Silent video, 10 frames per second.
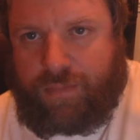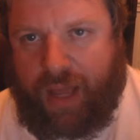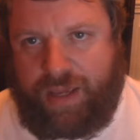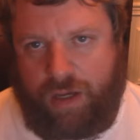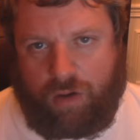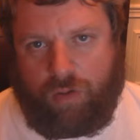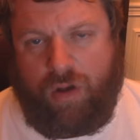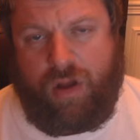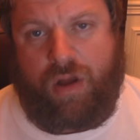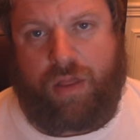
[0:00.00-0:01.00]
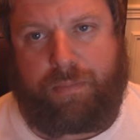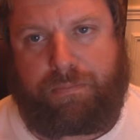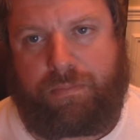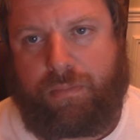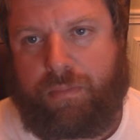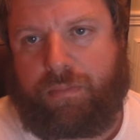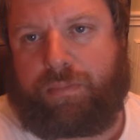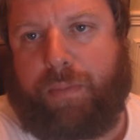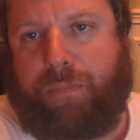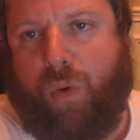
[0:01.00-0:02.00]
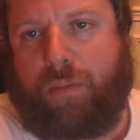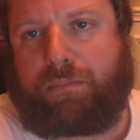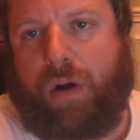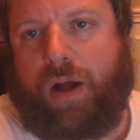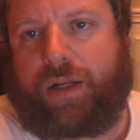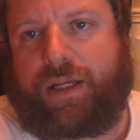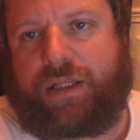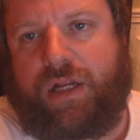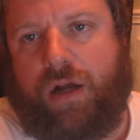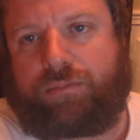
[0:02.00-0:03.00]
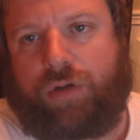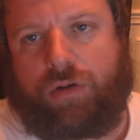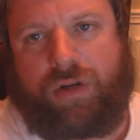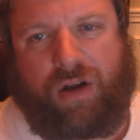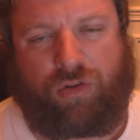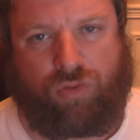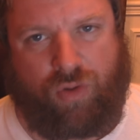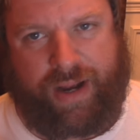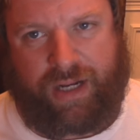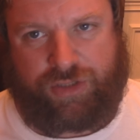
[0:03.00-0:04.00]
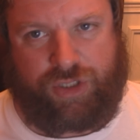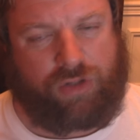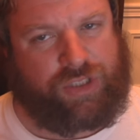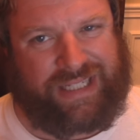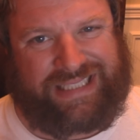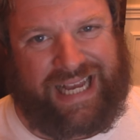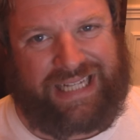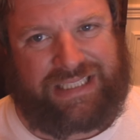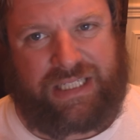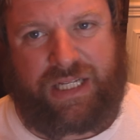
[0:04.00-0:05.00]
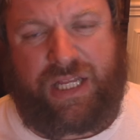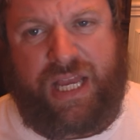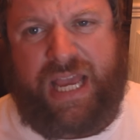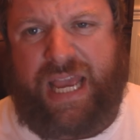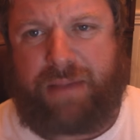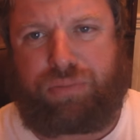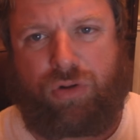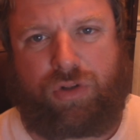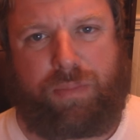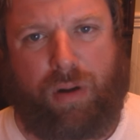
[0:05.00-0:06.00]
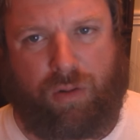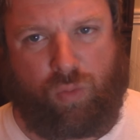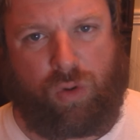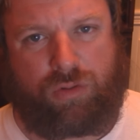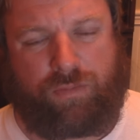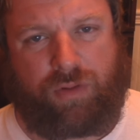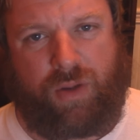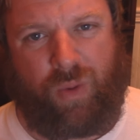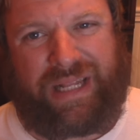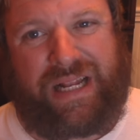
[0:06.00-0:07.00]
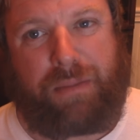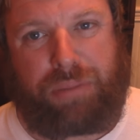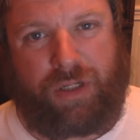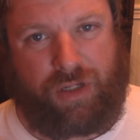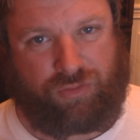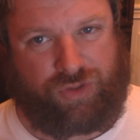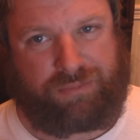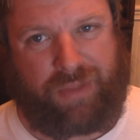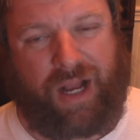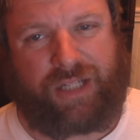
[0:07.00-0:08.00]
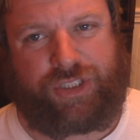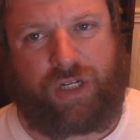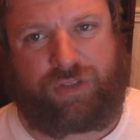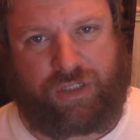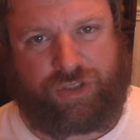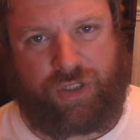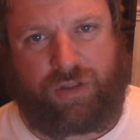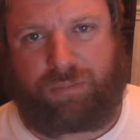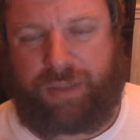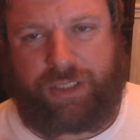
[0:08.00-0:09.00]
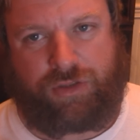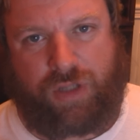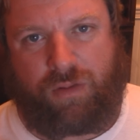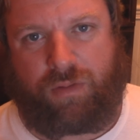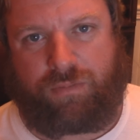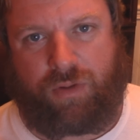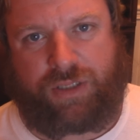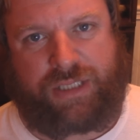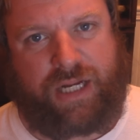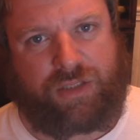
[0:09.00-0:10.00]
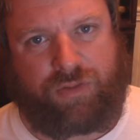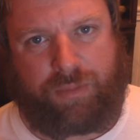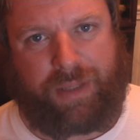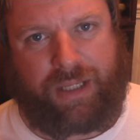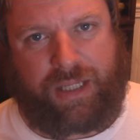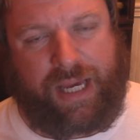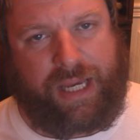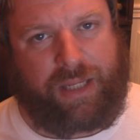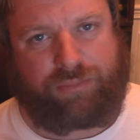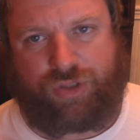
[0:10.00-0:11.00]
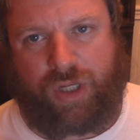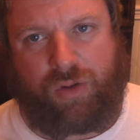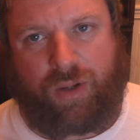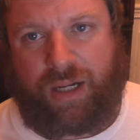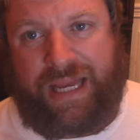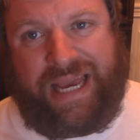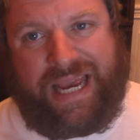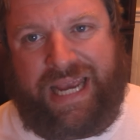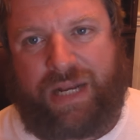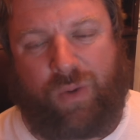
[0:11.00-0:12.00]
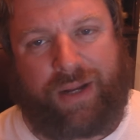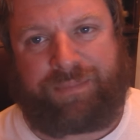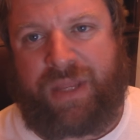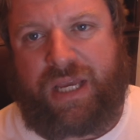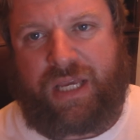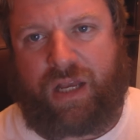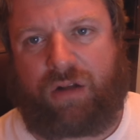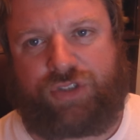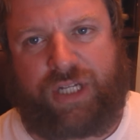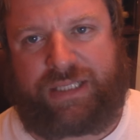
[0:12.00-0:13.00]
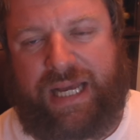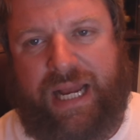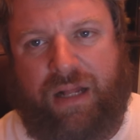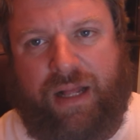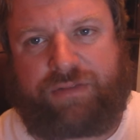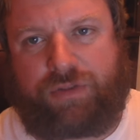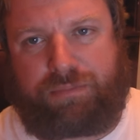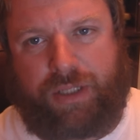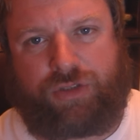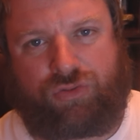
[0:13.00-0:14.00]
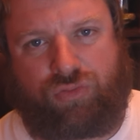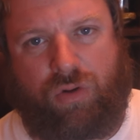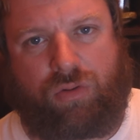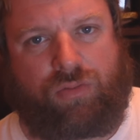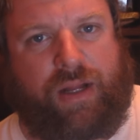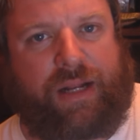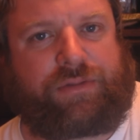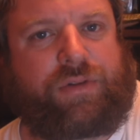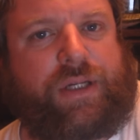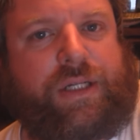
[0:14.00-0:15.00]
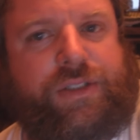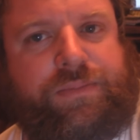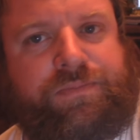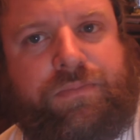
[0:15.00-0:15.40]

Hey, y'all the pork butt ended up turning out great. I showed you I tasted it. It pulled apart wonderfully. We ended up putting on some nachos. I'll show you the pictures over to a friend's house for the big game. So uh, anyway, yeah, I'll check that out. I'll have some pictures rolling right after this.